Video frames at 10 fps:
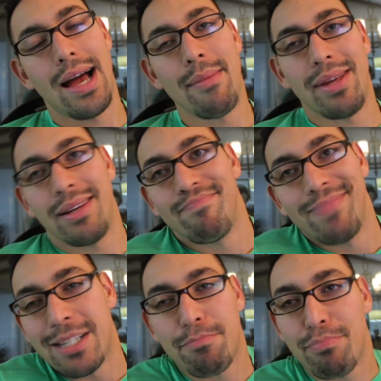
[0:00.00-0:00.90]
I mean,
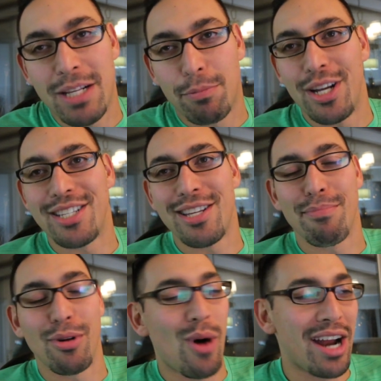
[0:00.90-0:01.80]
it's pretty
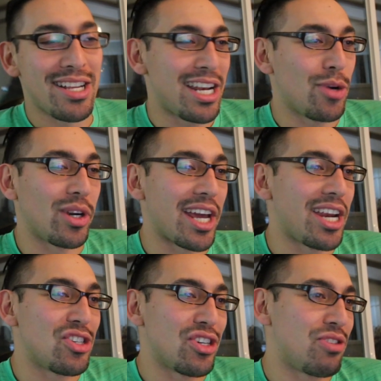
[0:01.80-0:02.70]
simple. Why does anyone get
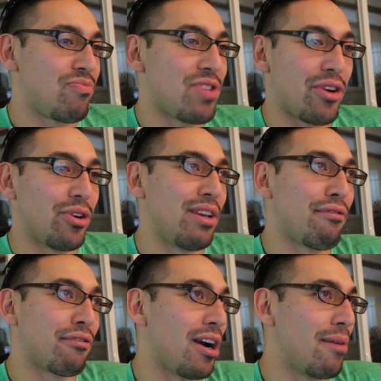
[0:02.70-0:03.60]
injured? Generally
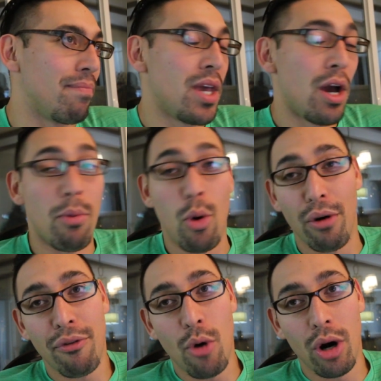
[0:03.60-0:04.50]
from
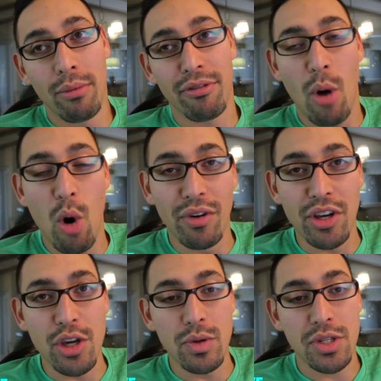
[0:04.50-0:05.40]
poor form, from
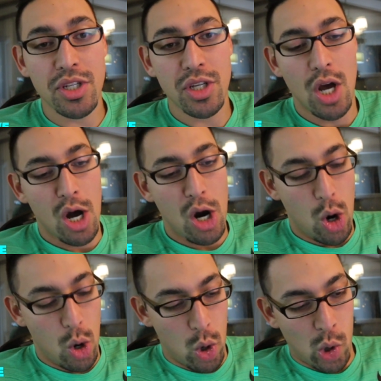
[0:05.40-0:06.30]
overuse,
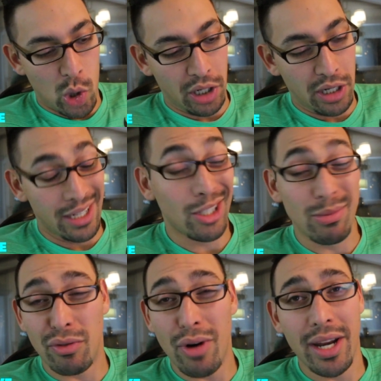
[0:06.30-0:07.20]
or in
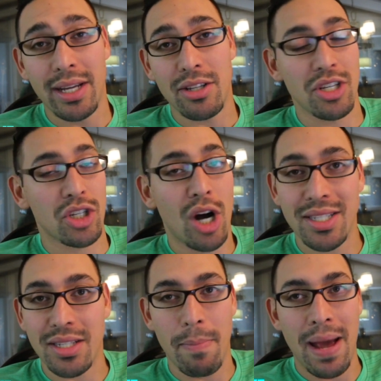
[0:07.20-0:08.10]
terms of running, it's just
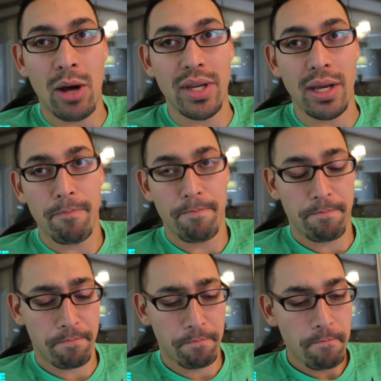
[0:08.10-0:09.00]
constant pounding
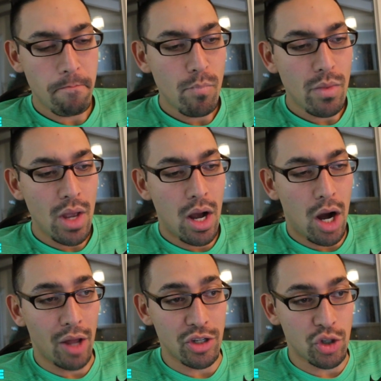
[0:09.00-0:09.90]

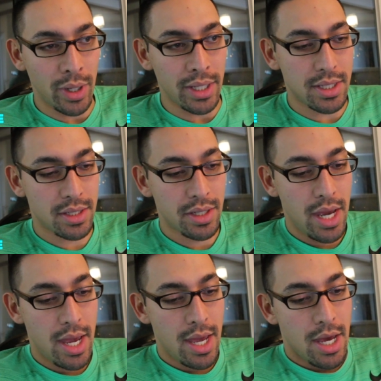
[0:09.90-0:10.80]
on the joints.
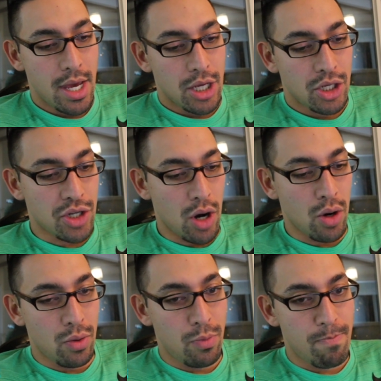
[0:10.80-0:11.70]

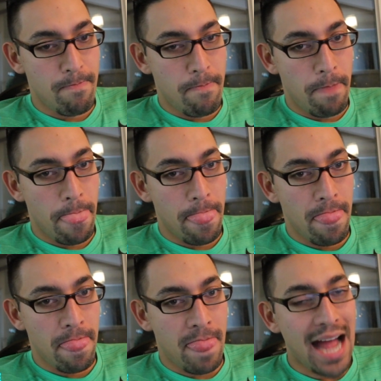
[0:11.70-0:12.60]
So
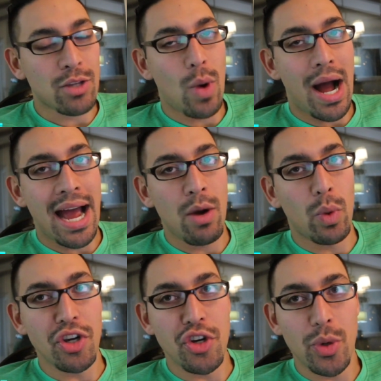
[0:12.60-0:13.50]
that's why
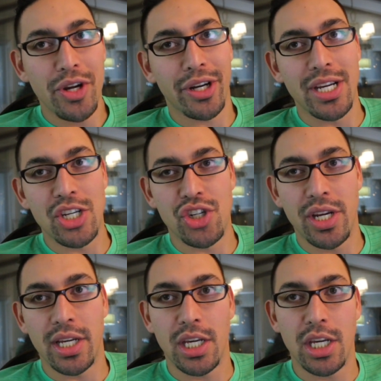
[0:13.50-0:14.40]
when you're doing your
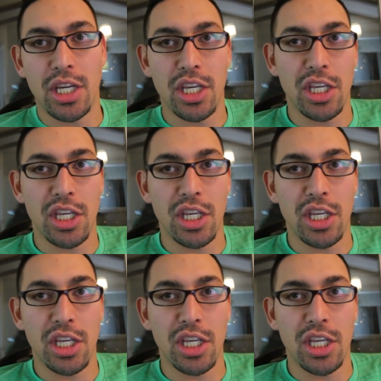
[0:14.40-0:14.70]
conditioning,